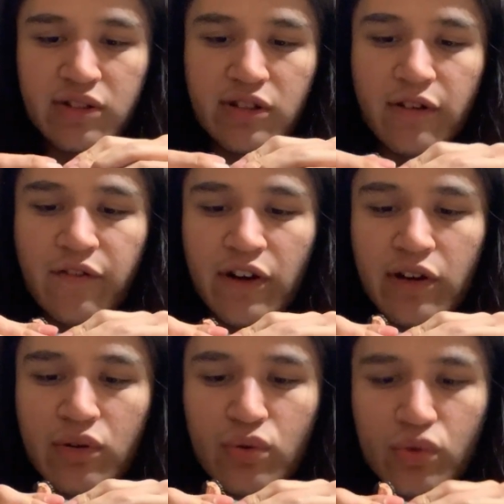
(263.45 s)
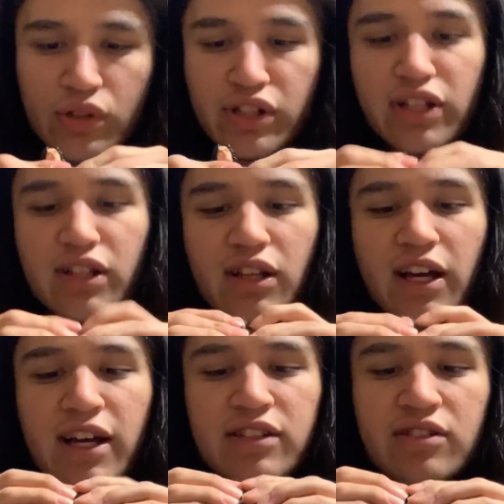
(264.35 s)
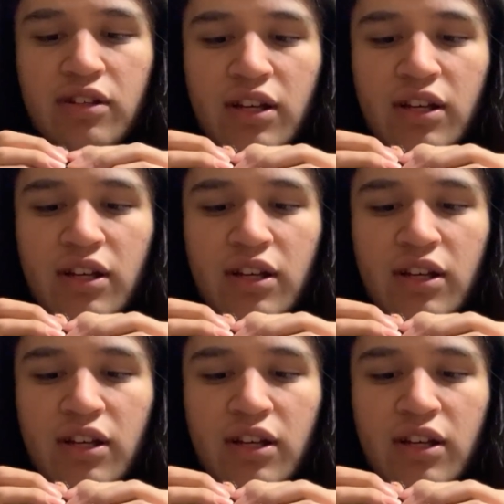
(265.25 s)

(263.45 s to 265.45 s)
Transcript: so very cool nonetheless.